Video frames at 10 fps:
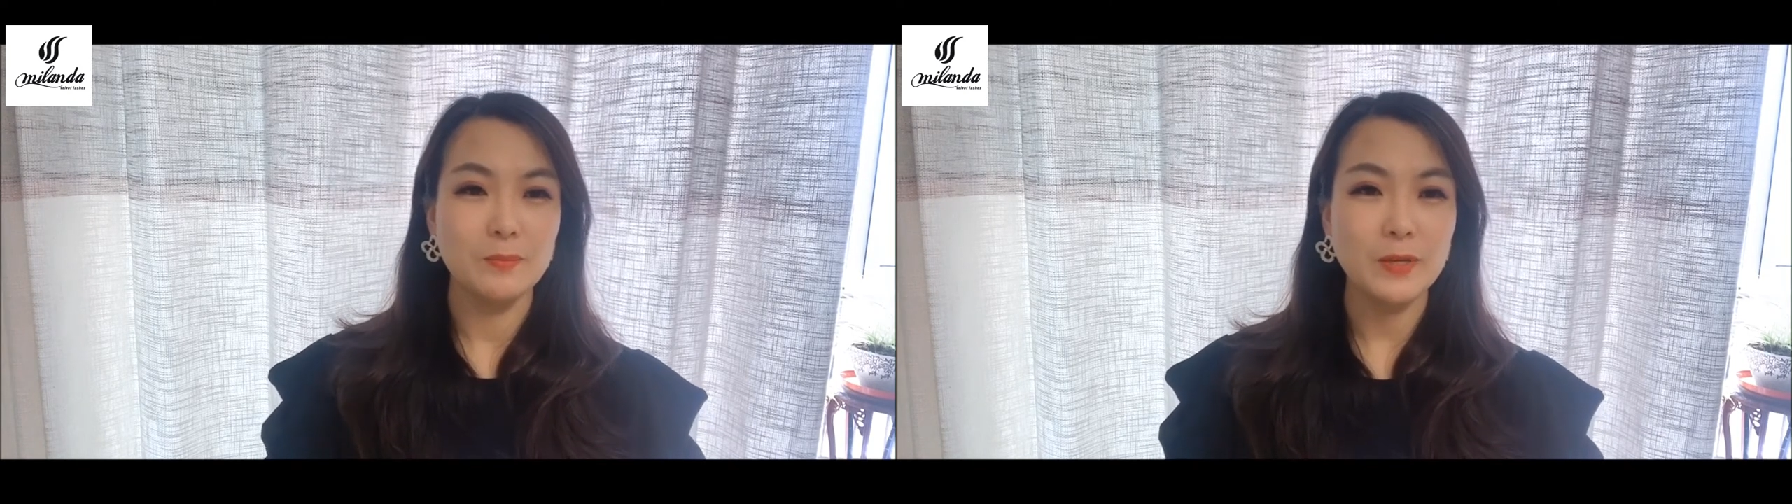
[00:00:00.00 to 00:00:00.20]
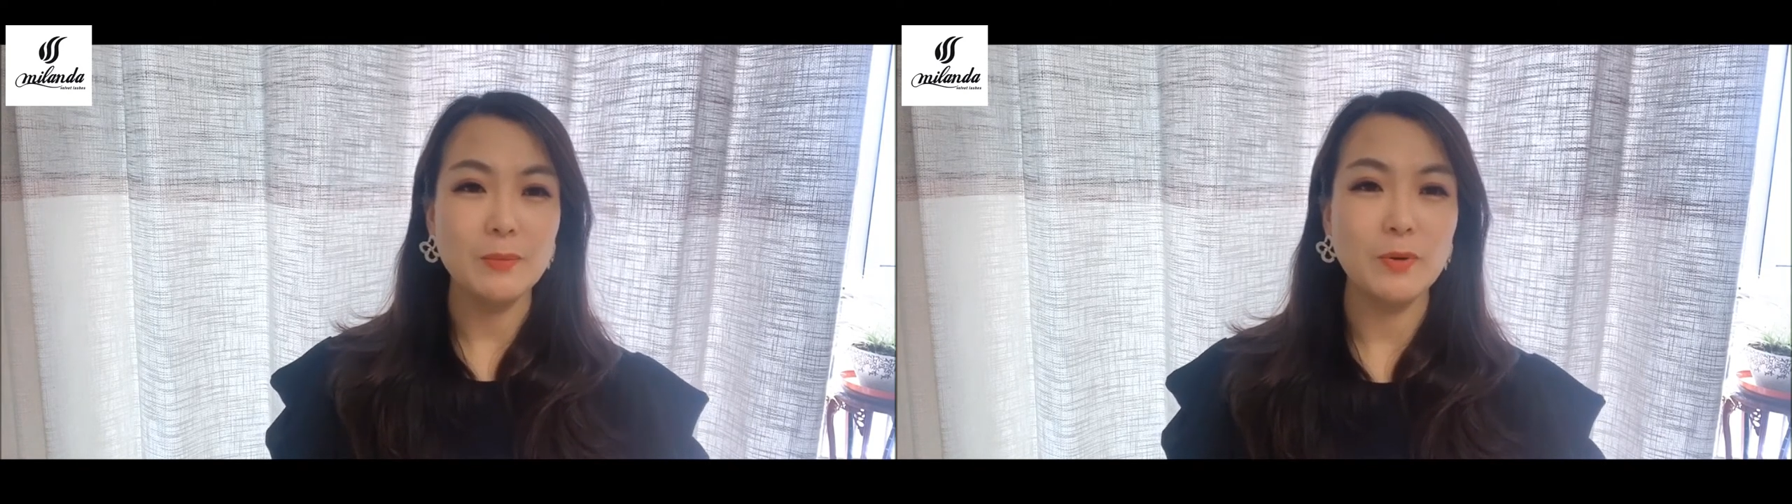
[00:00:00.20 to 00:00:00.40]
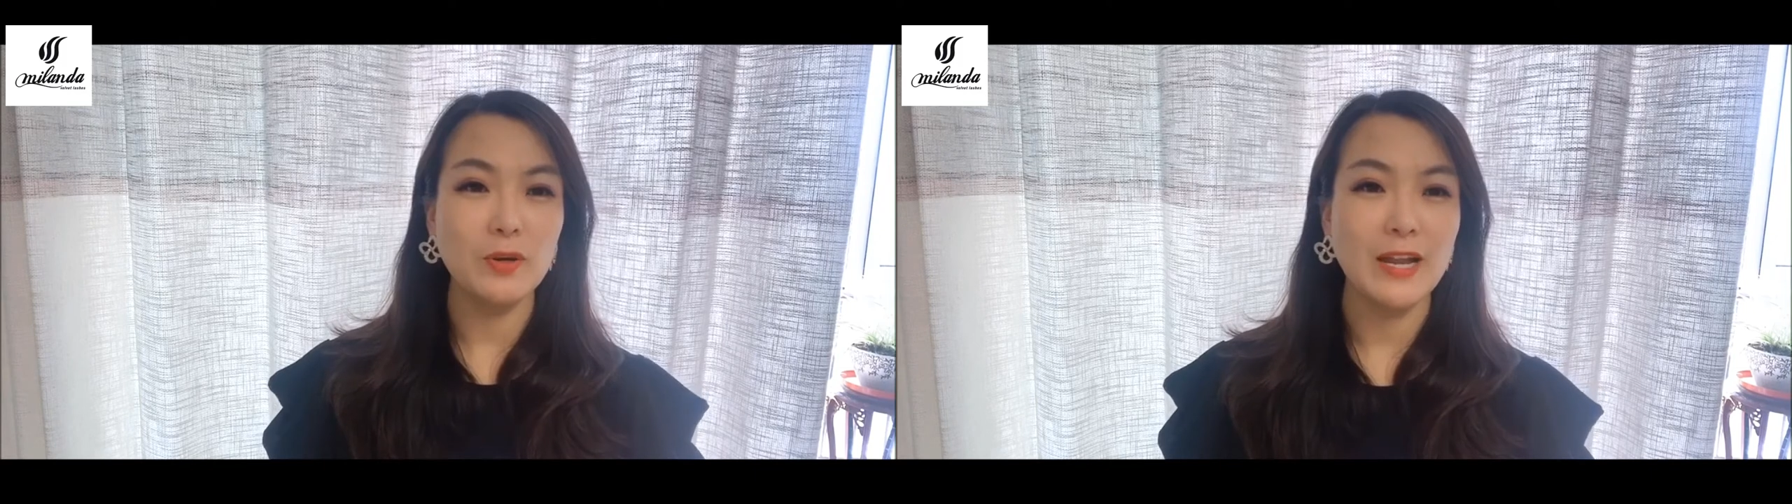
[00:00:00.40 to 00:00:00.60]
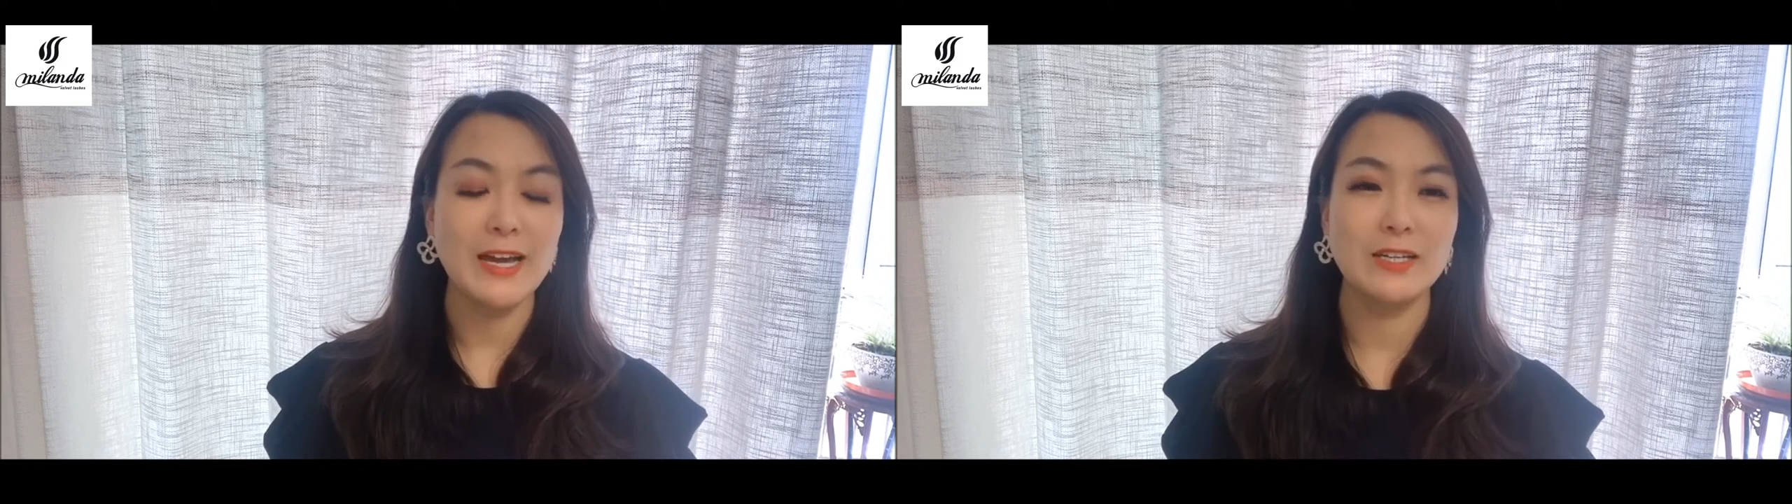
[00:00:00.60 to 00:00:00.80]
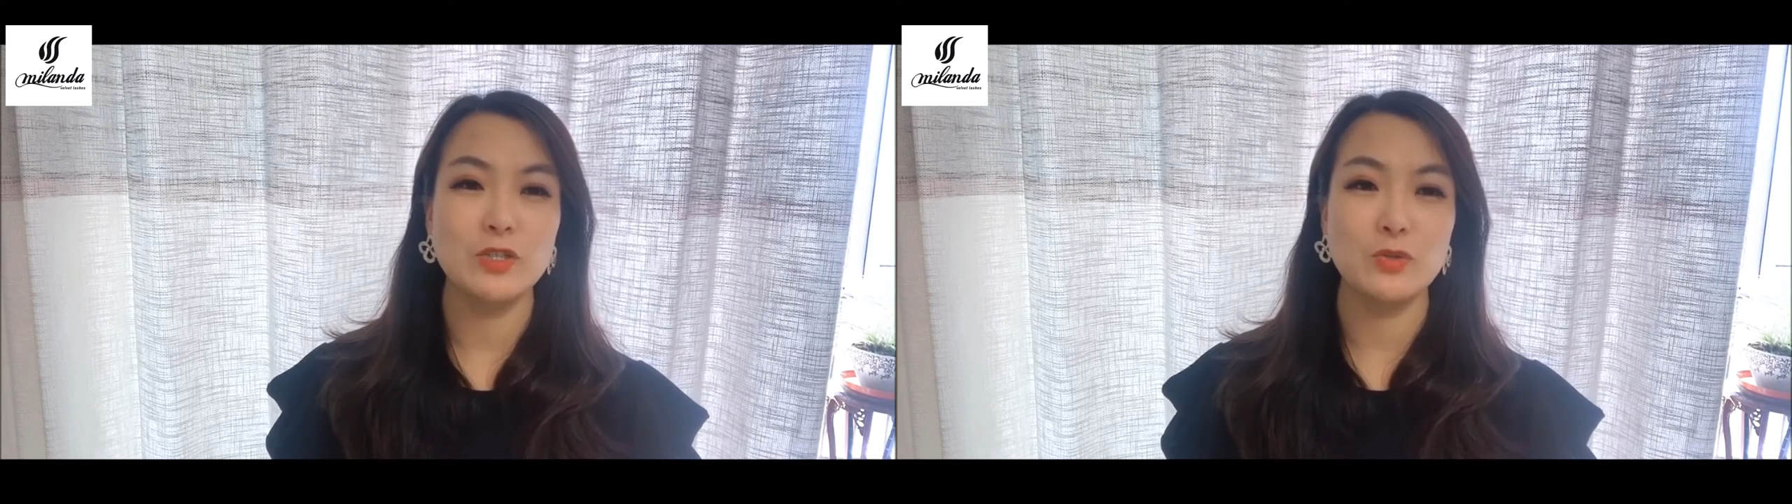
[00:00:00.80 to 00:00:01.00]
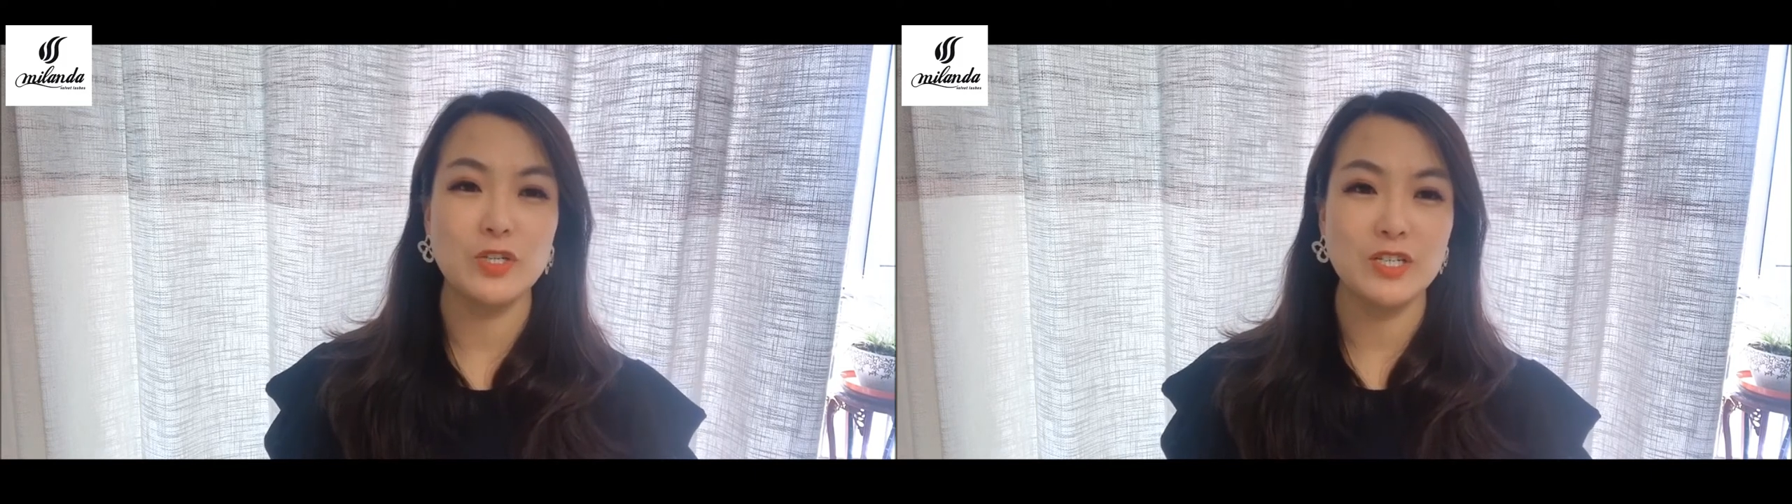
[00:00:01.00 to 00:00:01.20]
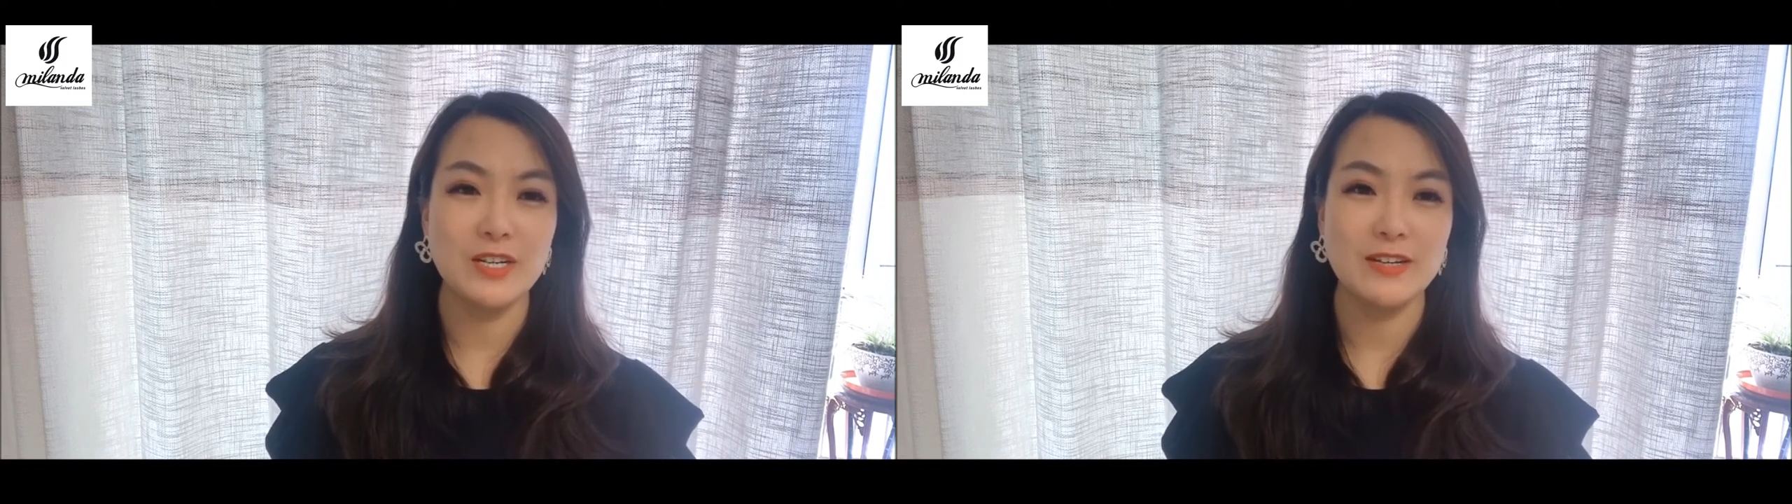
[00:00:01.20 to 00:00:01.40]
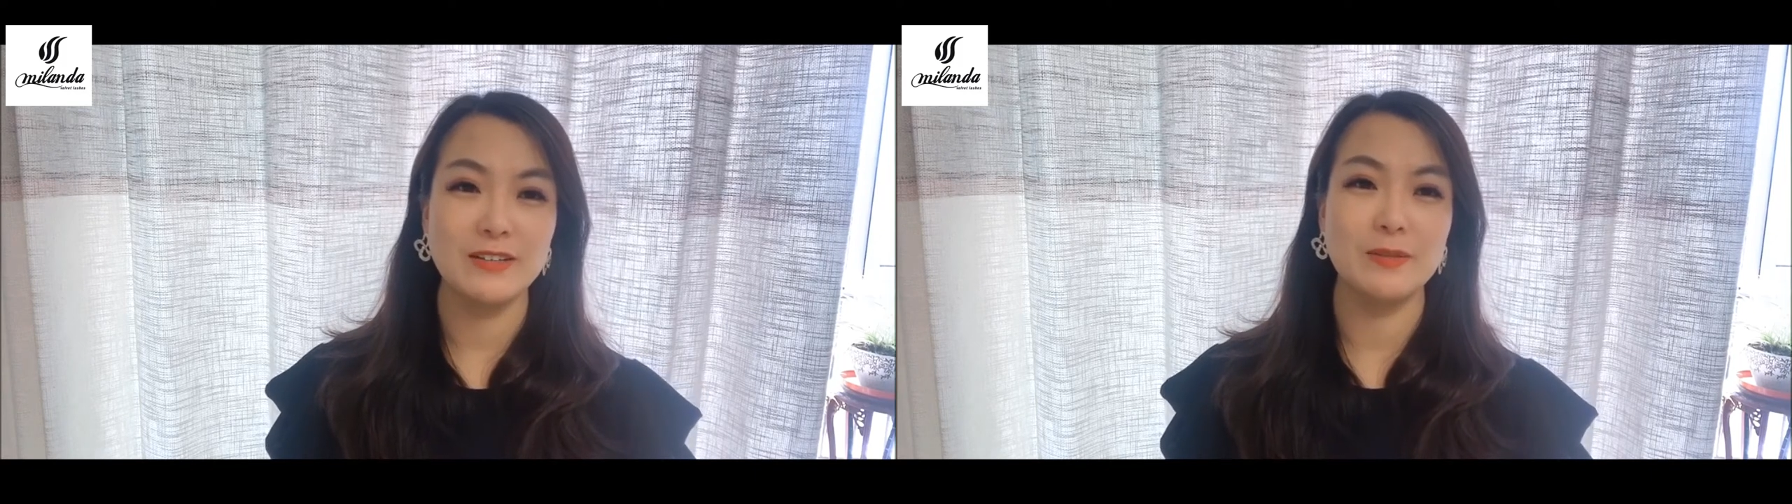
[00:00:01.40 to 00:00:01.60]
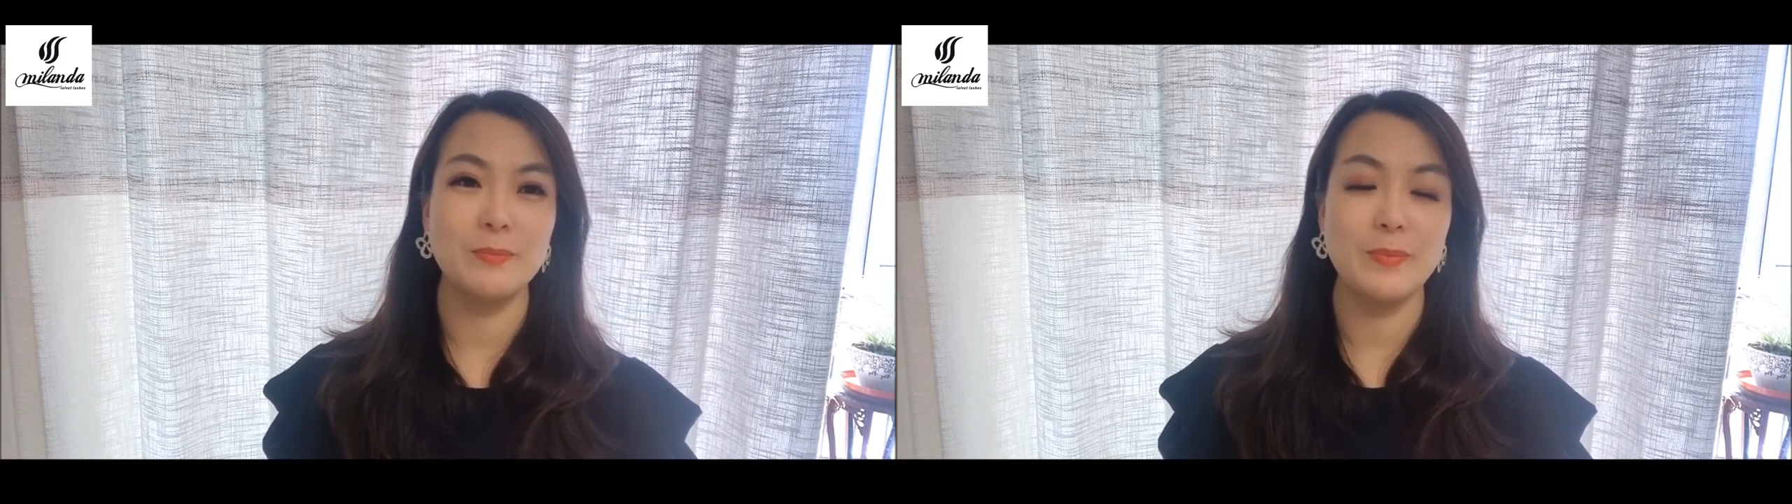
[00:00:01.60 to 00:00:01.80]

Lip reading: People like to share the